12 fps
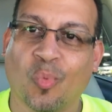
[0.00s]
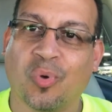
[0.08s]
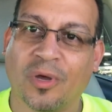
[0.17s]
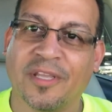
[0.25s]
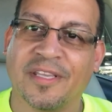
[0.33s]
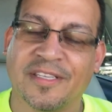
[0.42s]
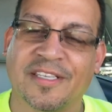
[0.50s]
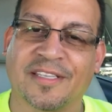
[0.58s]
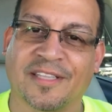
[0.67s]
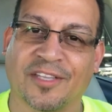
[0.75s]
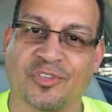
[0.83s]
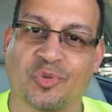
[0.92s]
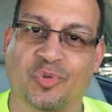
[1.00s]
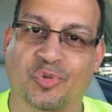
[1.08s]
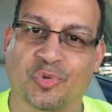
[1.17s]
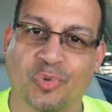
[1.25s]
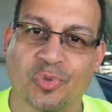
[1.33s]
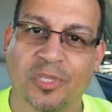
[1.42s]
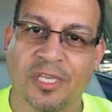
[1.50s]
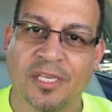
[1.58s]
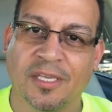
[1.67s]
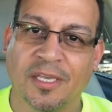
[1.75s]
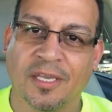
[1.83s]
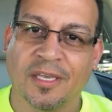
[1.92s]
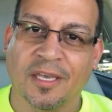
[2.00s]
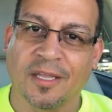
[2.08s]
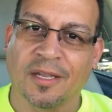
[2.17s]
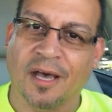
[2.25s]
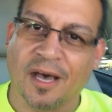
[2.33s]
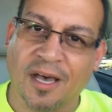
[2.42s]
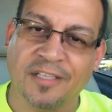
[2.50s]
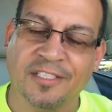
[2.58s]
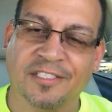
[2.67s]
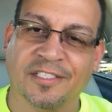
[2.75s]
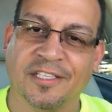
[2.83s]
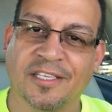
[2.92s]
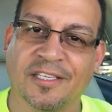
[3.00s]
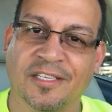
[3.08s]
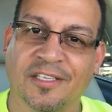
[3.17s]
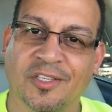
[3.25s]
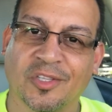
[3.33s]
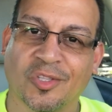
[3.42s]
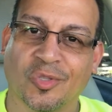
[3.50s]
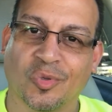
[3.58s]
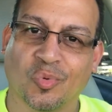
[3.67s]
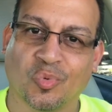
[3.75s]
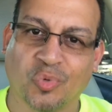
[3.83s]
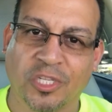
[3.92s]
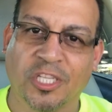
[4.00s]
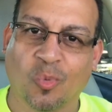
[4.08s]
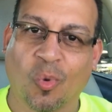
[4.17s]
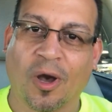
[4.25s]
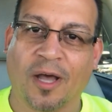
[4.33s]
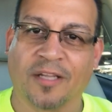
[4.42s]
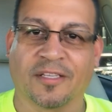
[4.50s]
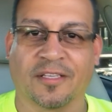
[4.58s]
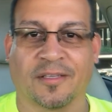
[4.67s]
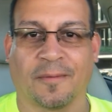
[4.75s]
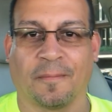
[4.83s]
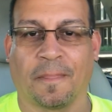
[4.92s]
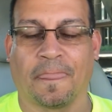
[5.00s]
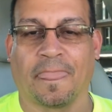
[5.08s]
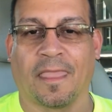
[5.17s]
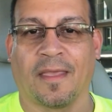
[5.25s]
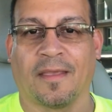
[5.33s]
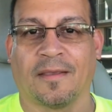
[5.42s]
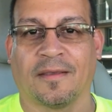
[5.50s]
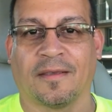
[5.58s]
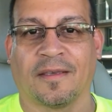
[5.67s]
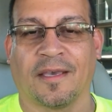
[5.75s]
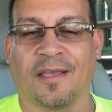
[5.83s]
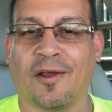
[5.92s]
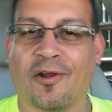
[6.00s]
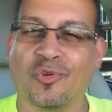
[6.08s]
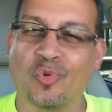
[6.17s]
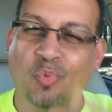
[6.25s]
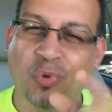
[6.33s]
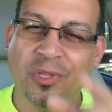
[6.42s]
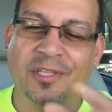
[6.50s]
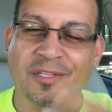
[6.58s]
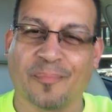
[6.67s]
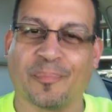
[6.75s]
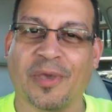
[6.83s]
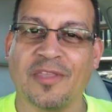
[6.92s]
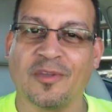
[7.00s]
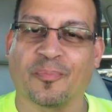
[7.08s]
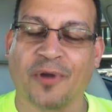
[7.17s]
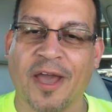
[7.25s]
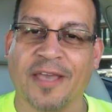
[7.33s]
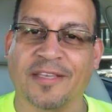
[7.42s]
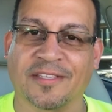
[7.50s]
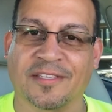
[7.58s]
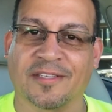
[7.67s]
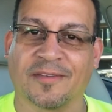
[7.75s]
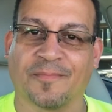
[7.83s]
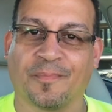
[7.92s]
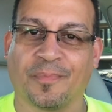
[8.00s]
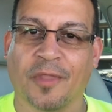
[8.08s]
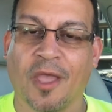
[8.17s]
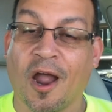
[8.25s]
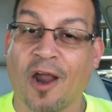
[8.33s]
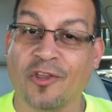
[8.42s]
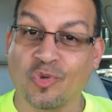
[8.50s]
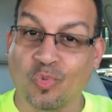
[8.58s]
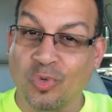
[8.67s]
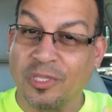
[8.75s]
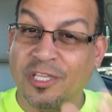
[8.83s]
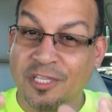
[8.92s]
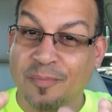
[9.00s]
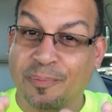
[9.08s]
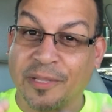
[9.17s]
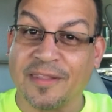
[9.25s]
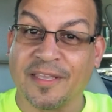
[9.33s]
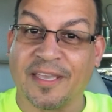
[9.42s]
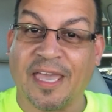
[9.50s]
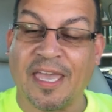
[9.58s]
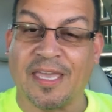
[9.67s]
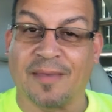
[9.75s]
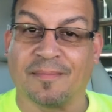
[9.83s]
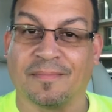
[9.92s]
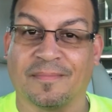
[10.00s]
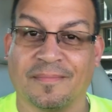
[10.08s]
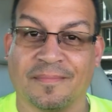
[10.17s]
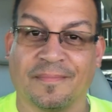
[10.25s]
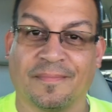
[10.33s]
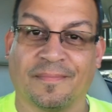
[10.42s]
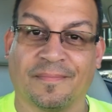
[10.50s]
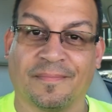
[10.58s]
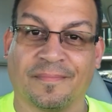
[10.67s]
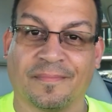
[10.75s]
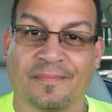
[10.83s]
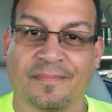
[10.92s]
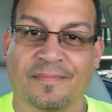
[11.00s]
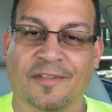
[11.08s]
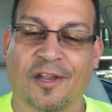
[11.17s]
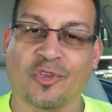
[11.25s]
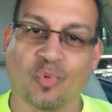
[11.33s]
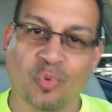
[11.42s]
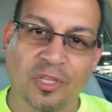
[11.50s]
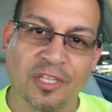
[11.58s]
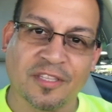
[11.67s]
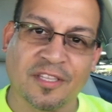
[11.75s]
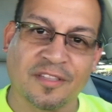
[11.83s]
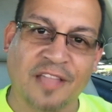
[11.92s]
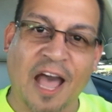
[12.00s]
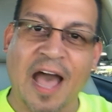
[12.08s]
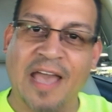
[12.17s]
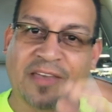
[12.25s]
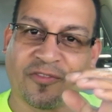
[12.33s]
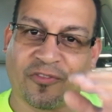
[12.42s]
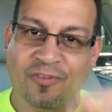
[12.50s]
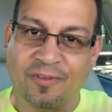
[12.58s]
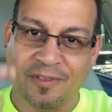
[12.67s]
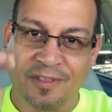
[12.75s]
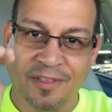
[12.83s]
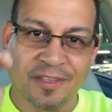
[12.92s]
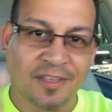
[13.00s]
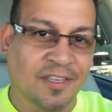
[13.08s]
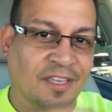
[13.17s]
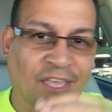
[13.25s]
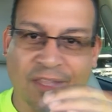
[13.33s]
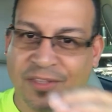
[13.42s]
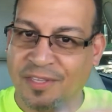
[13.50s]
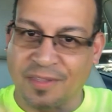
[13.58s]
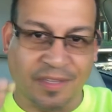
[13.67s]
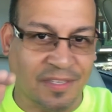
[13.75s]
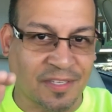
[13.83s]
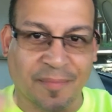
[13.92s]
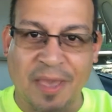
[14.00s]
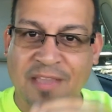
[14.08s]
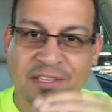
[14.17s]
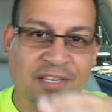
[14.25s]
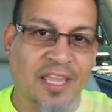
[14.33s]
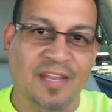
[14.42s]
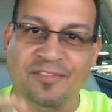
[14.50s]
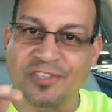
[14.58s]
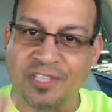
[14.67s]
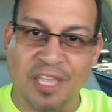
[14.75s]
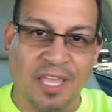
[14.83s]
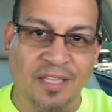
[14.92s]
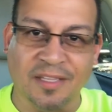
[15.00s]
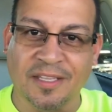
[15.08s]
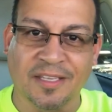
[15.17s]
What is it that you truly and honestly really want? And are you willing to pay the price? Are you willing to play the game? Are you willing to dive into this imaginative state?